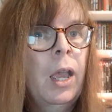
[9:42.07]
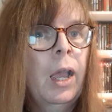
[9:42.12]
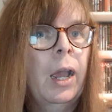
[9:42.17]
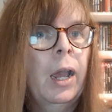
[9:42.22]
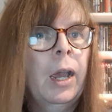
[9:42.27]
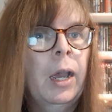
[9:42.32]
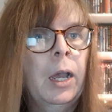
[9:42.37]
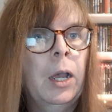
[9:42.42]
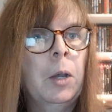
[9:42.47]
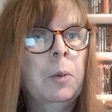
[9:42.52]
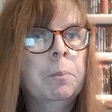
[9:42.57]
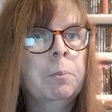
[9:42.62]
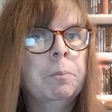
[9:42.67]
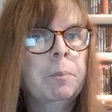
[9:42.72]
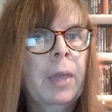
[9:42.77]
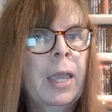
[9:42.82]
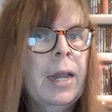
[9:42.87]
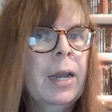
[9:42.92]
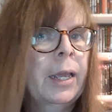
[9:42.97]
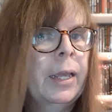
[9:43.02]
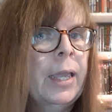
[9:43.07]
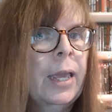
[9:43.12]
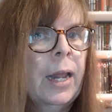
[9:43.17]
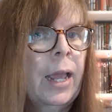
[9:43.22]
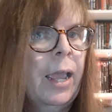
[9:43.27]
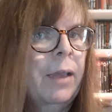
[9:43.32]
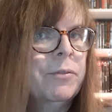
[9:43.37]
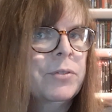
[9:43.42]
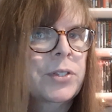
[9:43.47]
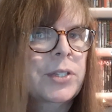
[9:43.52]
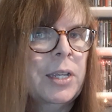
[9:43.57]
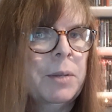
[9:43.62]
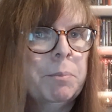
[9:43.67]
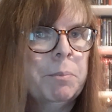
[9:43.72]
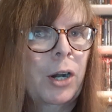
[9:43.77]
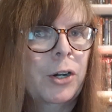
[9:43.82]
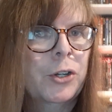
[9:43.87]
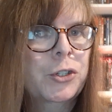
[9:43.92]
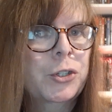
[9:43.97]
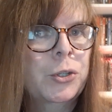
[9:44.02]
And again, I haven't seen
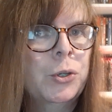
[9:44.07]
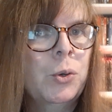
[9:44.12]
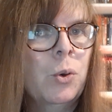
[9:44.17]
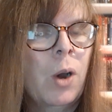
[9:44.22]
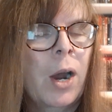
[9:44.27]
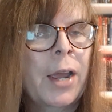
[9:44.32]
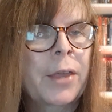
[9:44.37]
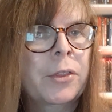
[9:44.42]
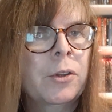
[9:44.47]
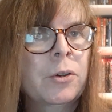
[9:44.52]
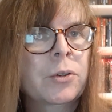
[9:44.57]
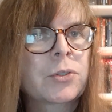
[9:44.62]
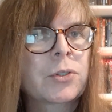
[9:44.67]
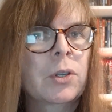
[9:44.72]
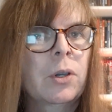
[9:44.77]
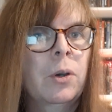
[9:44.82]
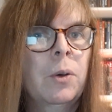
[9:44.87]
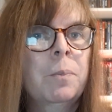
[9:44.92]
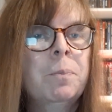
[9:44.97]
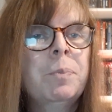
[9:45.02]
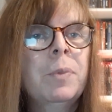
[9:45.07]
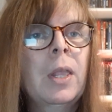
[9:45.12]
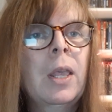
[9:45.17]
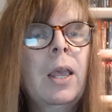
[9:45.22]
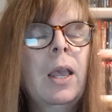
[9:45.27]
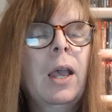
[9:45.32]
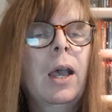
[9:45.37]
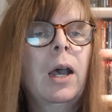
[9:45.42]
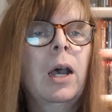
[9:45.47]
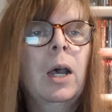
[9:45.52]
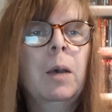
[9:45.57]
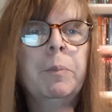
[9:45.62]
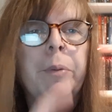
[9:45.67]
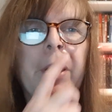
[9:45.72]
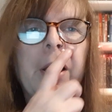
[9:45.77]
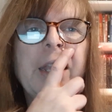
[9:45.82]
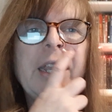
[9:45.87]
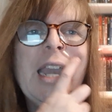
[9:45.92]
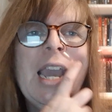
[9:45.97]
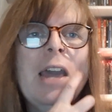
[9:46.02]
part 2 either, so but
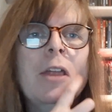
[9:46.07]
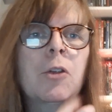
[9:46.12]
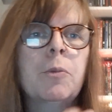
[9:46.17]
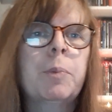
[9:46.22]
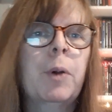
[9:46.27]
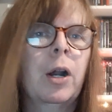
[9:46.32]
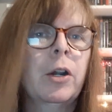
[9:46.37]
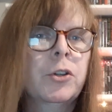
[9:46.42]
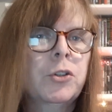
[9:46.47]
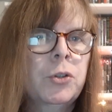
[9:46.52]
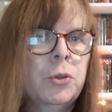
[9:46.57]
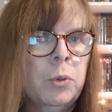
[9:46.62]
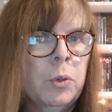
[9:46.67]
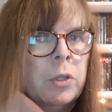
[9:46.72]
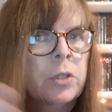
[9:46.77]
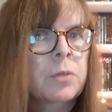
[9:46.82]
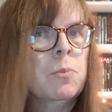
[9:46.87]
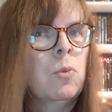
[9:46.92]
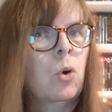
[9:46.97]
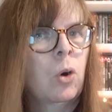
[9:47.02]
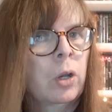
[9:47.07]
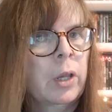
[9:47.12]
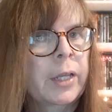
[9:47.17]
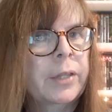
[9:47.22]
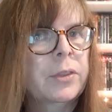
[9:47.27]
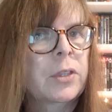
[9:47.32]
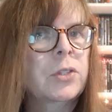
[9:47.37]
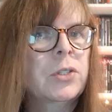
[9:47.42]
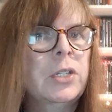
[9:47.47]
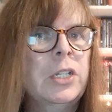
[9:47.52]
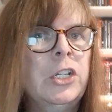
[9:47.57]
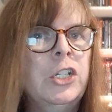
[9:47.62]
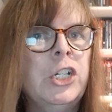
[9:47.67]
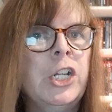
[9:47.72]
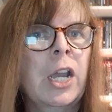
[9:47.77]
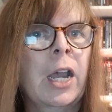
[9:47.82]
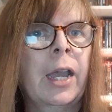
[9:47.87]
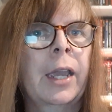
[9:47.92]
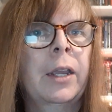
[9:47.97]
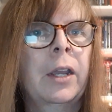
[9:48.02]
I gather part 2 is more like the
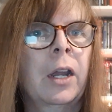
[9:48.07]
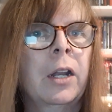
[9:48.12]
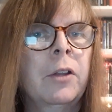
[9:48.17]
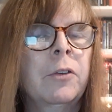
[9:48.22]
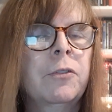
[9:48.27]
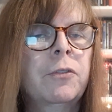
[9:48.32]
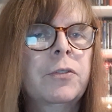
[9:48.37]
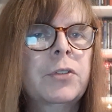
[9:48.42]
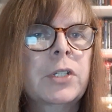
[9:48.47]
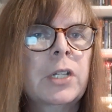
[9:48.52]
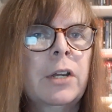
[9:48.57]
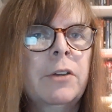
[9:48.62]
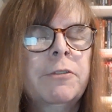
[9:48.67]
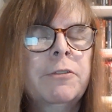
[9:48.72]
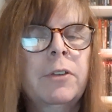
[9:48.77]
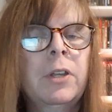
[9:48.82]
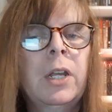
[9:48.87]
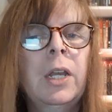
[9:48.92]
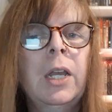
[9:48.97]
CGI kind of stuff.